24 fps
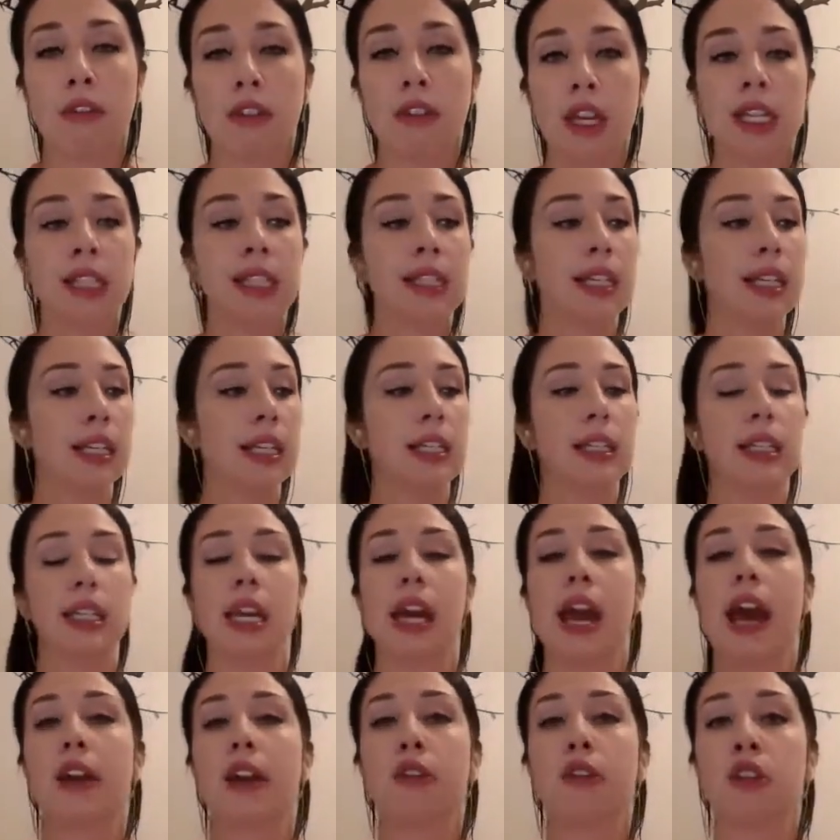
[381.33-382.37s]
This is the
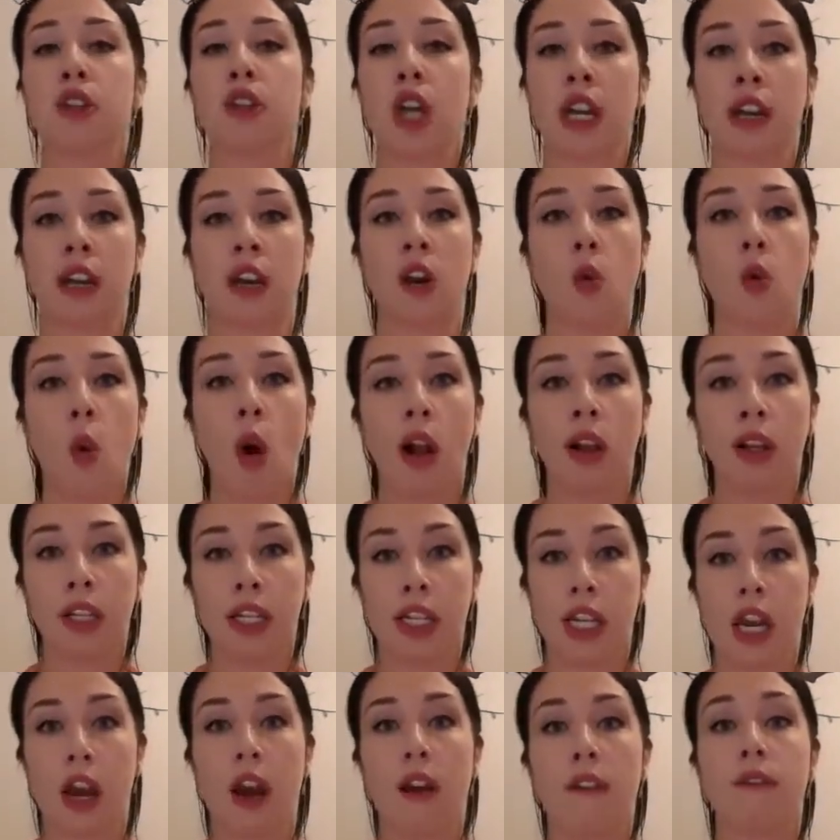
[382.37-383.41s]
energetic
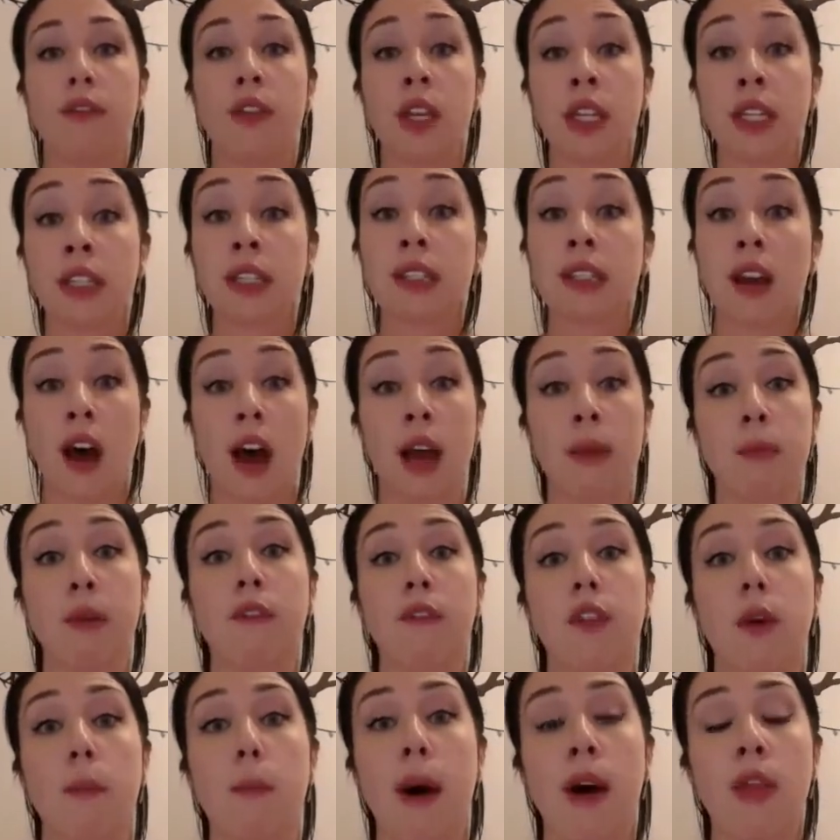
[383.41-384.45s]
quality of this time of
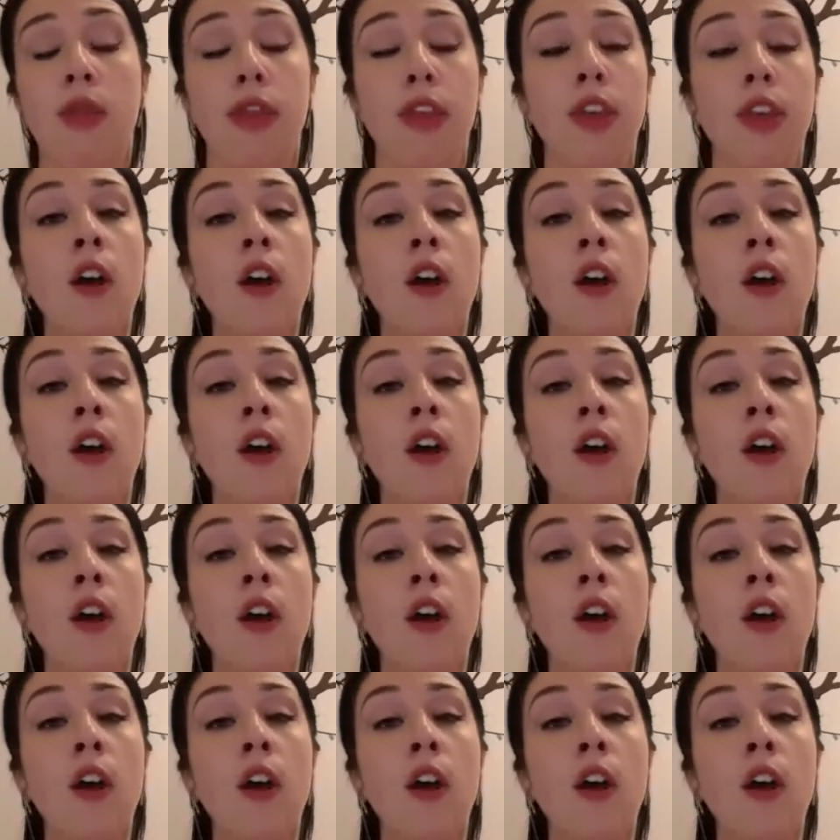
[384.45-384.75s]
the month.